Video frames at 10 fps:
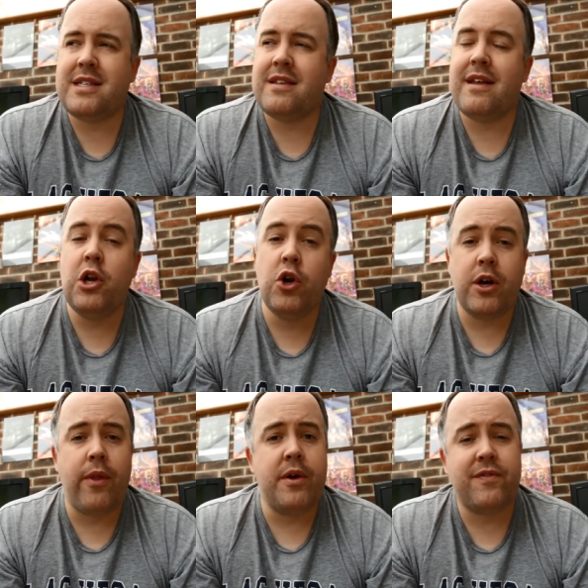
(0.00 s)
And then
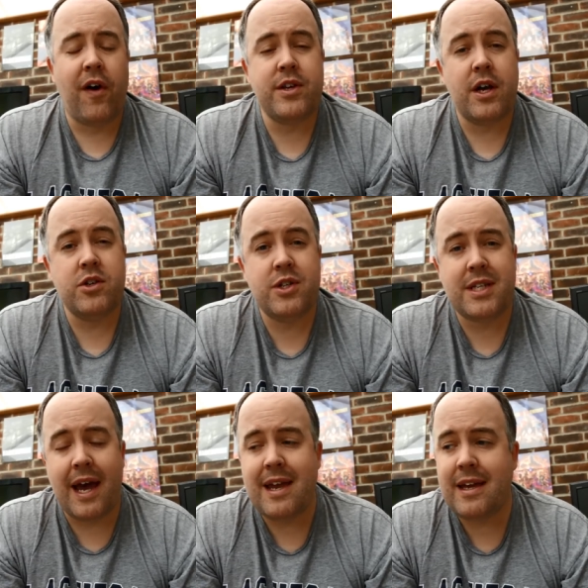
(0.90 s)
look at those photos you
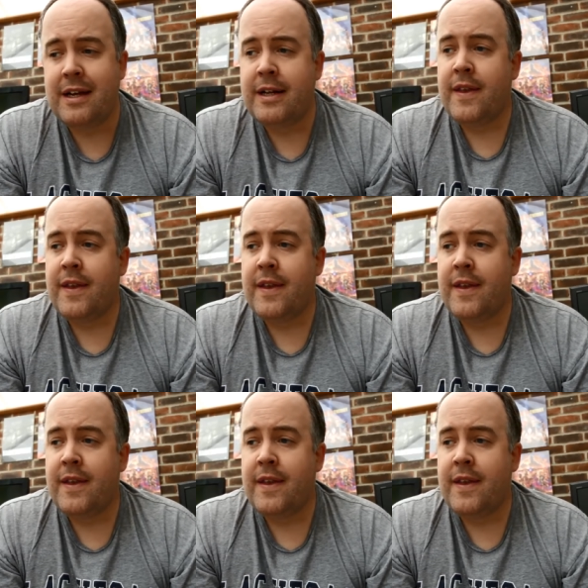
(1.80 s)
take.